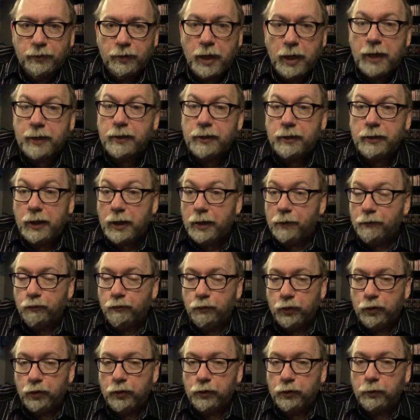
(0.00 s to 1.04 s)
Actually, yeah, well,
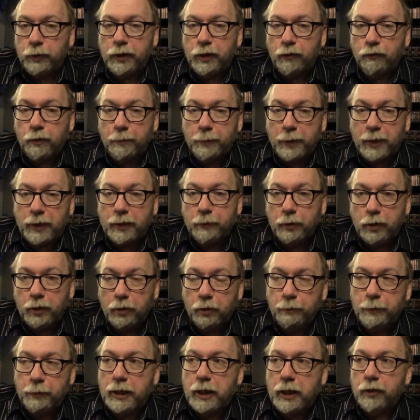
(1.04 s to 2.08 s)
there is one that Rebecca uh,
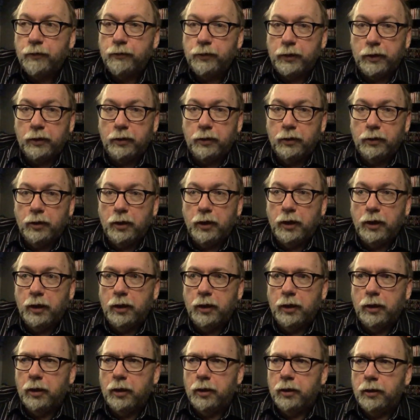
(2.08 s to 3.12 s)
McHenry did.
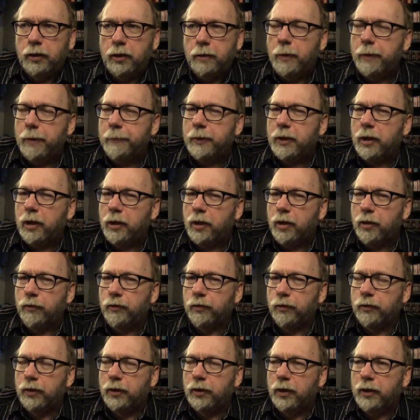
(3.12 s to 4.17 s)
Uh, it might be called All
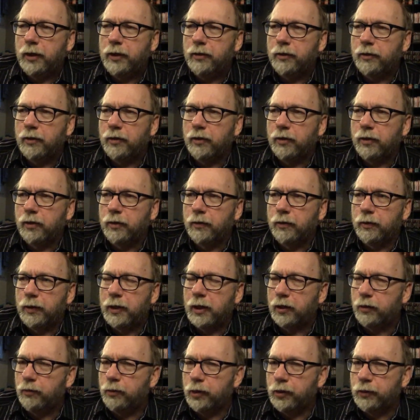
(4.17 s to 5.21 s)
Through the Night or not
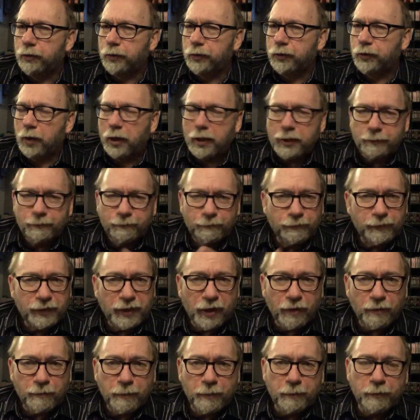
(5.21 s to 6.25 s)
a Creature. I
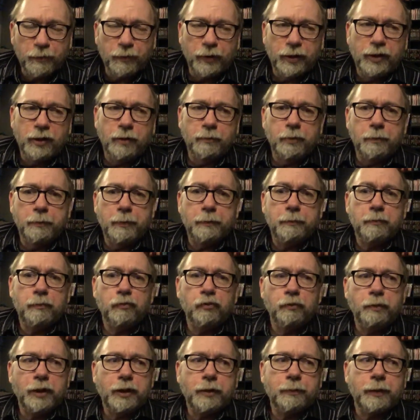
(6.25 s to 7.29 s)
can't remember right now, but
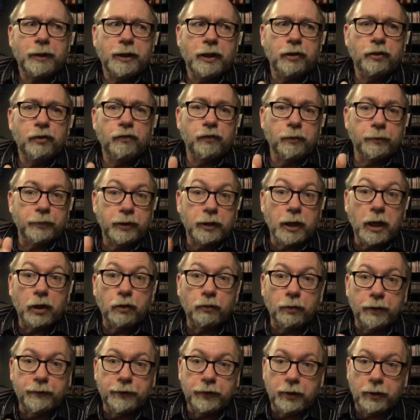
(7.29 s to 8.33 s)
Rebekah McKendry from
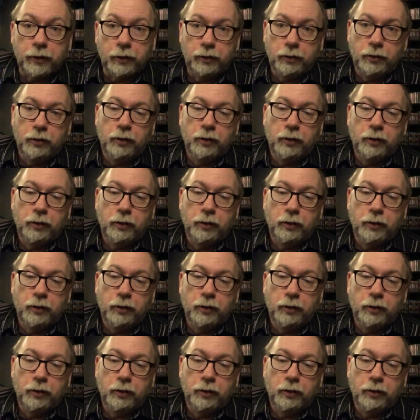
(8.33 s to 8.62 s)
Shockwaves did it.